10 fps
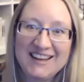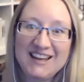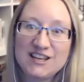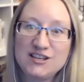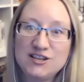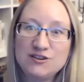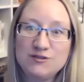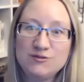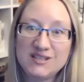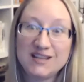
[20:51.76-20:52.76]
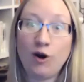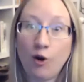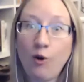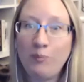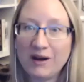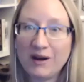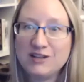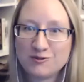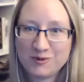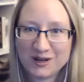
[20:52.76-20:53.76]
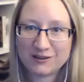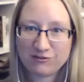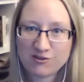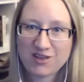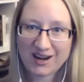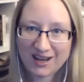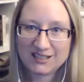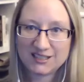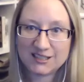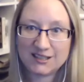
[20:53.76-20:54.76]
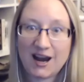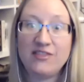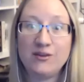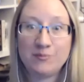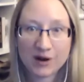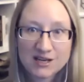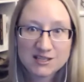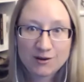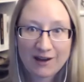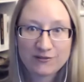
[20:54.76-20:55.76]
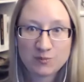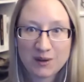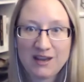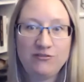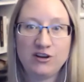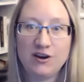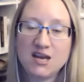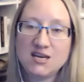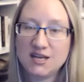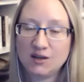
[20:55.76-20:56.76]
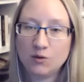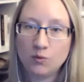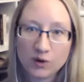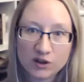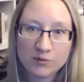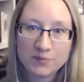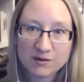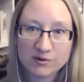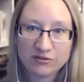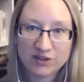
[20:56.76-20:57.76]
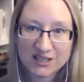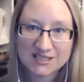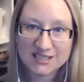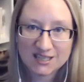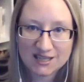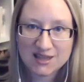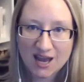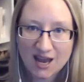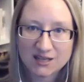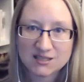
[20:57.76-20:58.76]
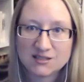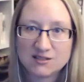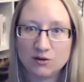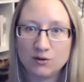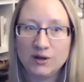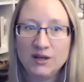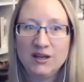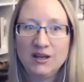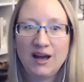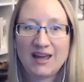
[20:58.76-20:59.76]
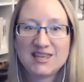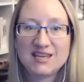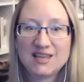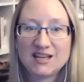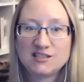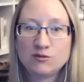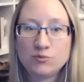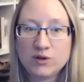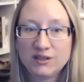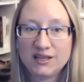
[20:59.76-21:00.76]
you did a whole bunch of the work for that editor, and the price you have to pay for your editing will be reflected in that. So I think that's a really